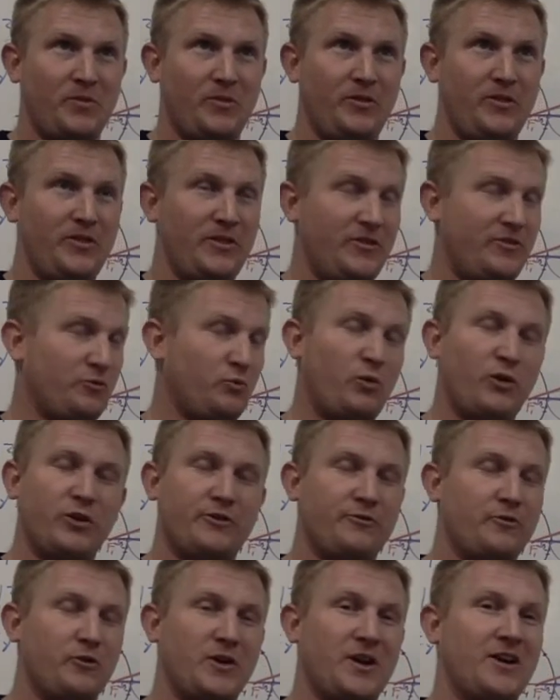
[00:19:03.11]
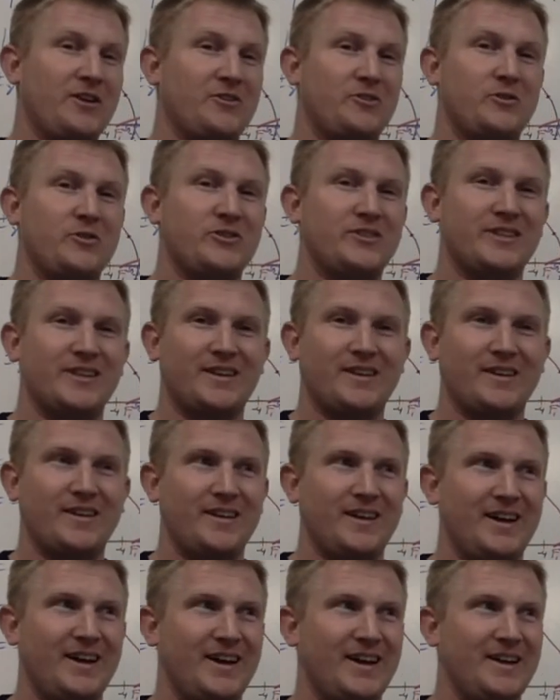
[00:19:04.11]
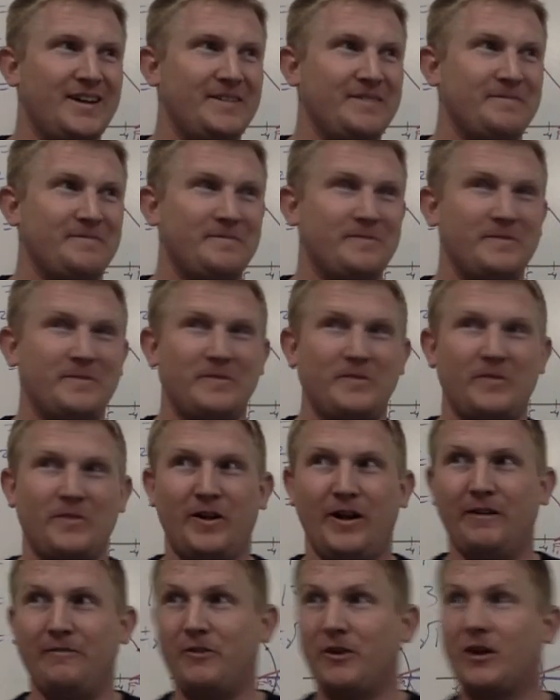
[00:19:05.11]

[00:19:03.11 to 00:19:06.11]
this wonderful characteristic of the